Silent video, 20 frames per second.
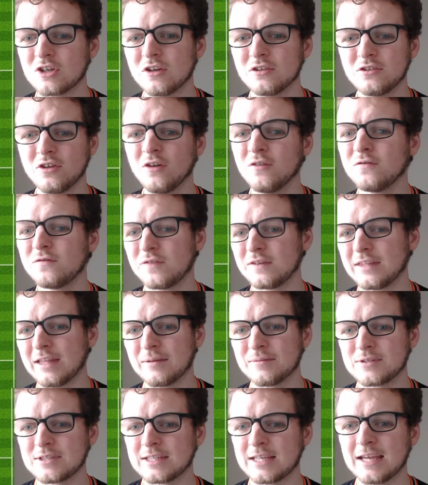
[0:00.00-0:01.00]
I don't think
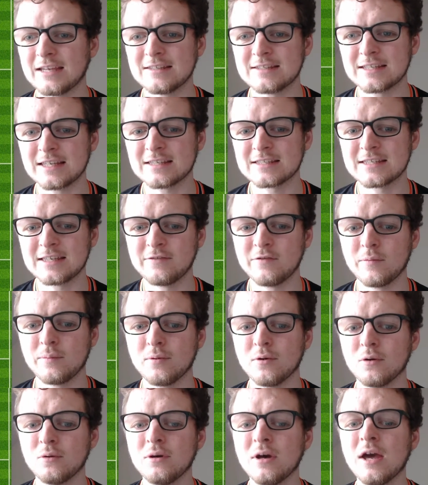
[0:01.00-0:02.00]
that was the case against
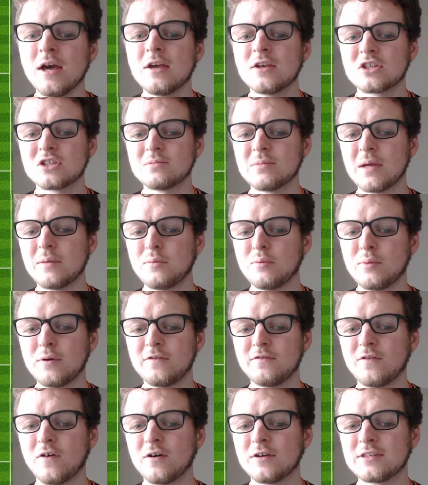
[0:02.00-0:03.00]
Liverpool. So maybe we're
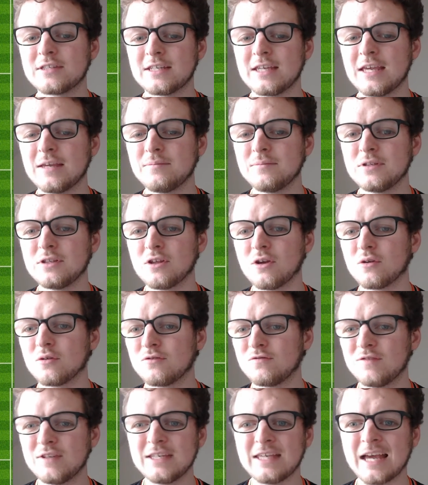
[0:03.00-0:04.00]
finding him, you know,
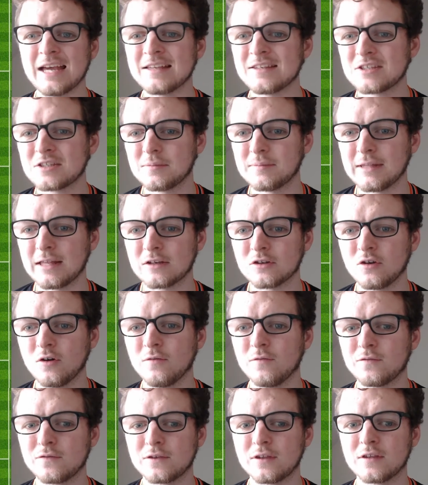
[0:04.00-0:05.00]
regain some of that
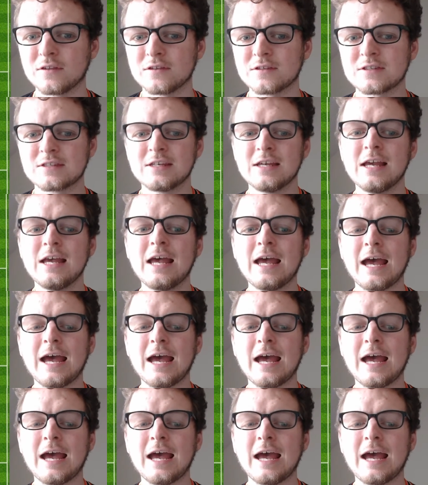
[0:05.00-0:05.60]
confidence.